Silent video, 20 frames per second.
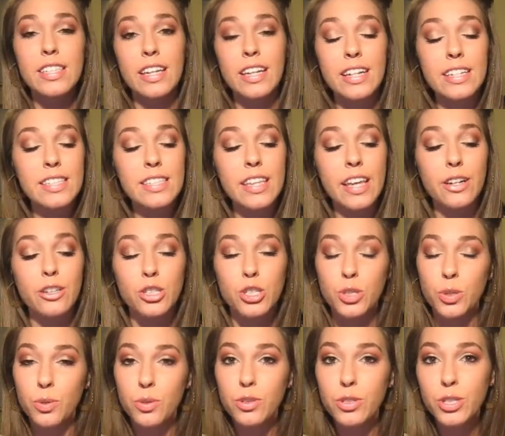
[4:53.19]
Like I said, I'll
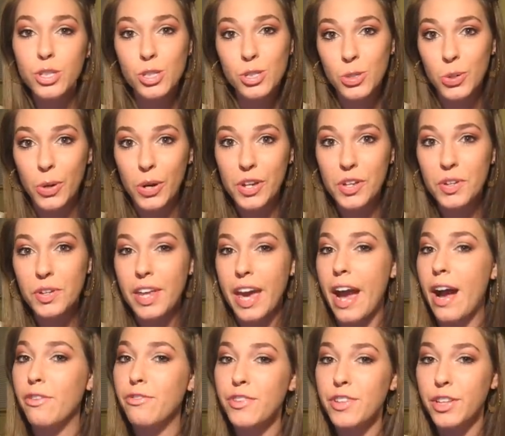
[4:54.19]
show you the tutorial
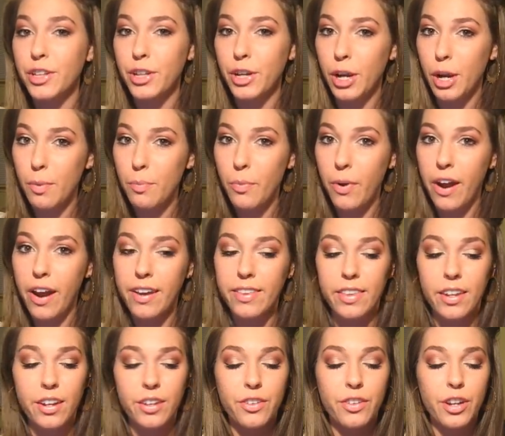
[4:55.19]
now for the look I'm wearing
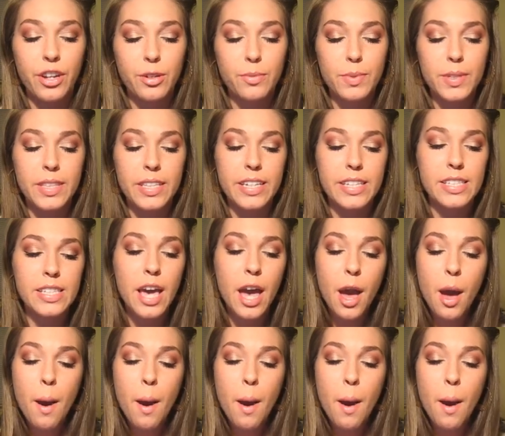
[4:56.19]
that I created with this.